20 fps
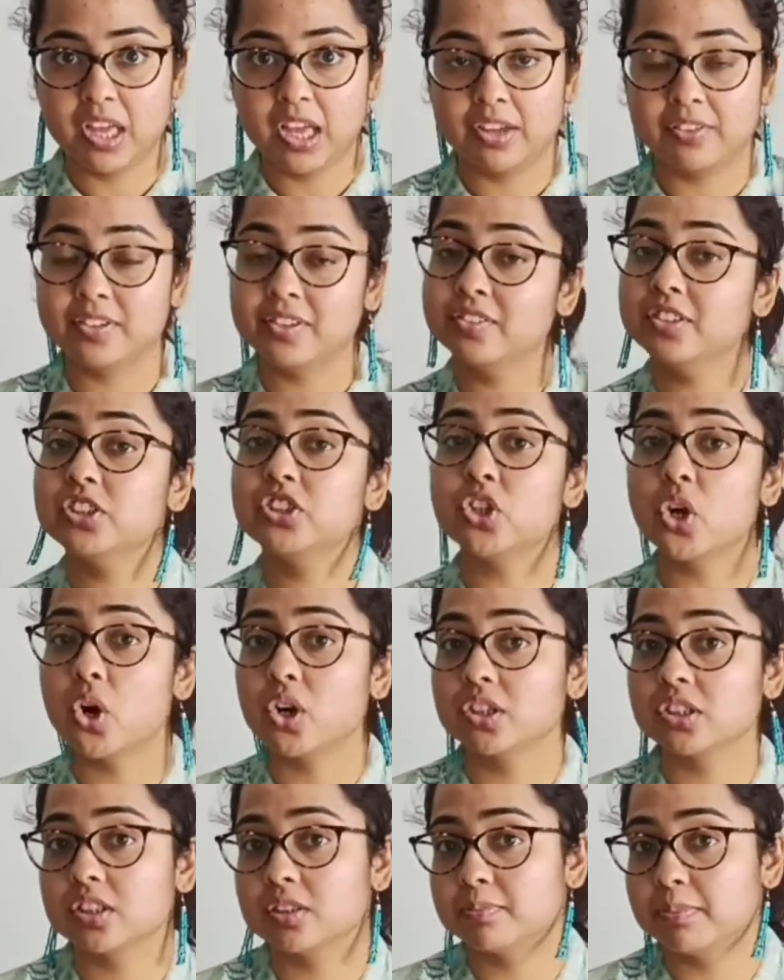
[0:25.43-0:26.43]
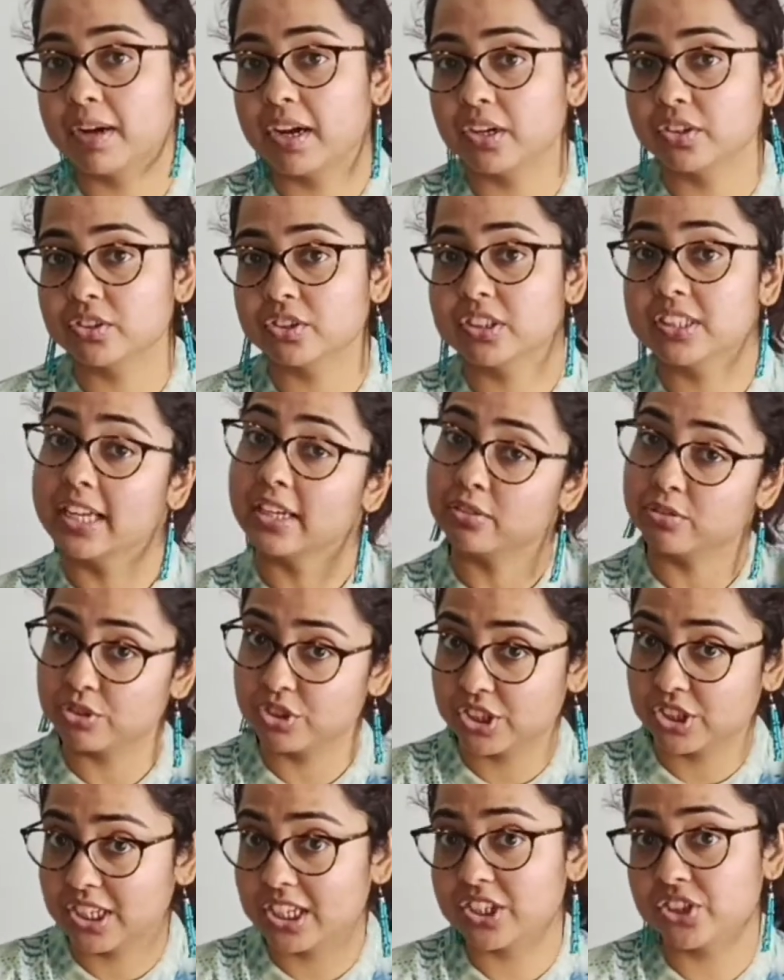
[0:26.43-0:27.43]
We even talked about
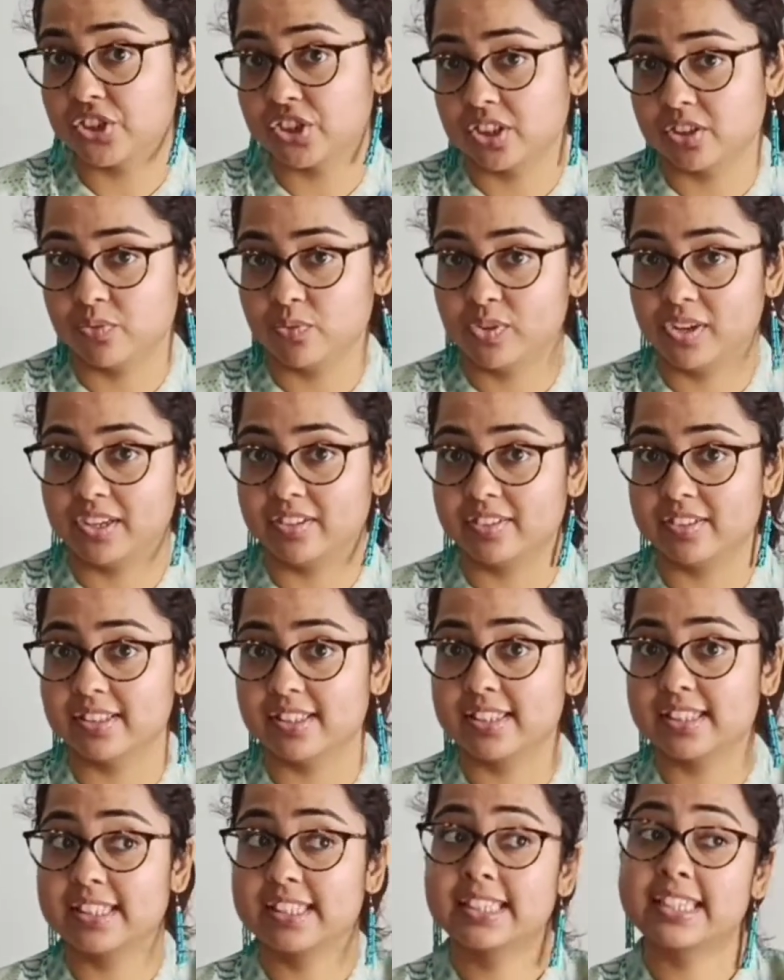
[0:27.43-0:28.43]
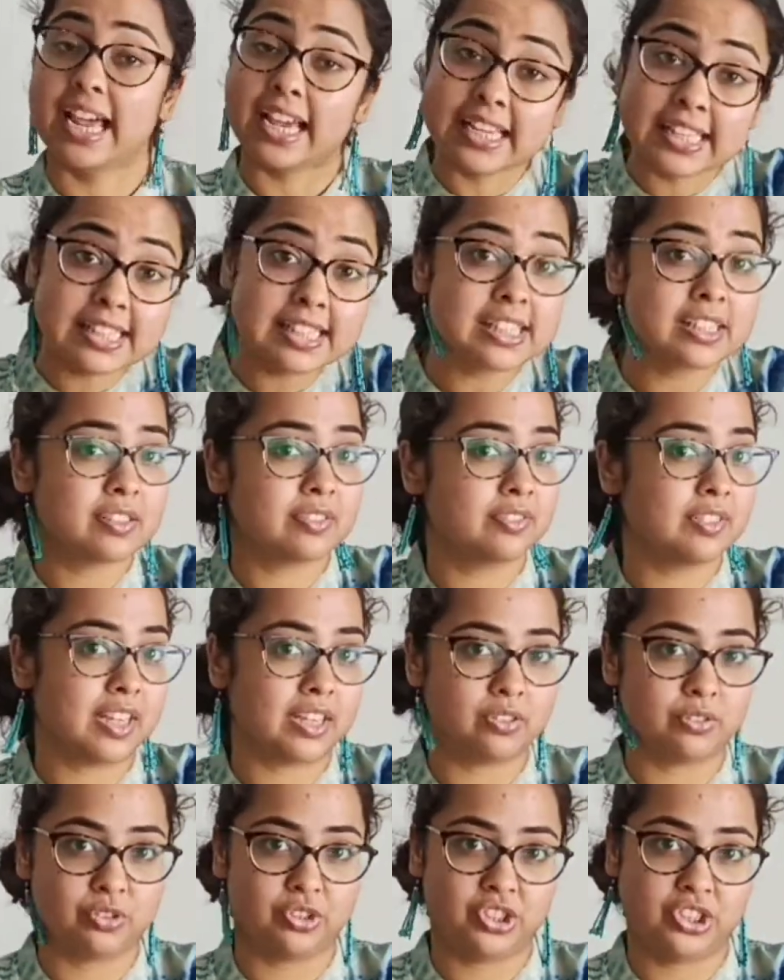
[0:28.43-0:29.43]
negotiation, various styles of
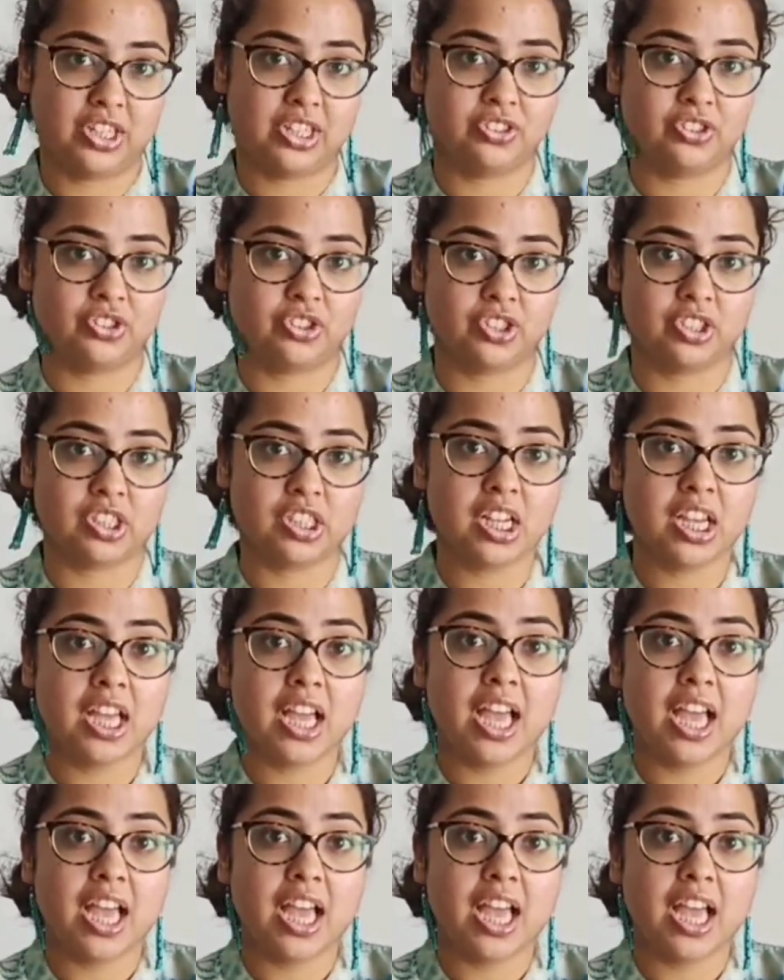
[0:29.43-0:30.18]
negotiation,